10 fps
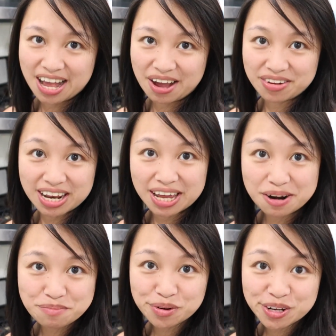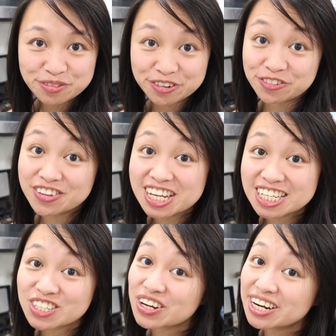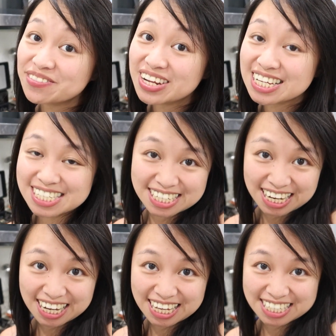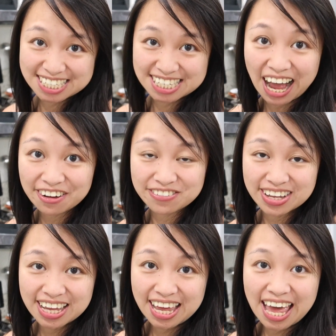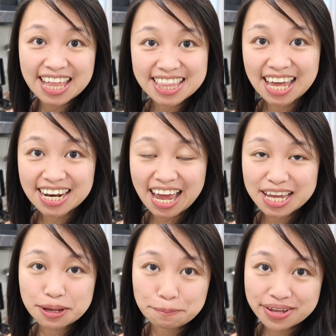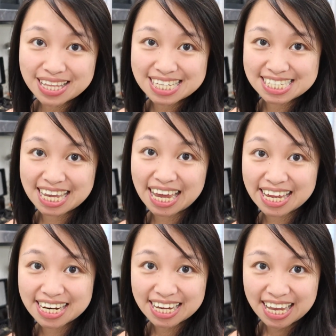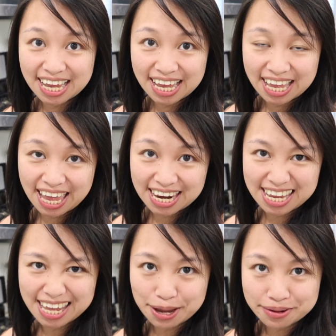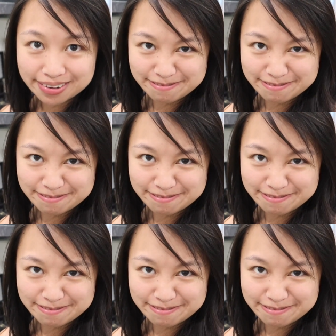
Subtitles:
I'm gonna let it boil for 15 to 20 minutes until it's soft. And then I can peel the skin and eat it.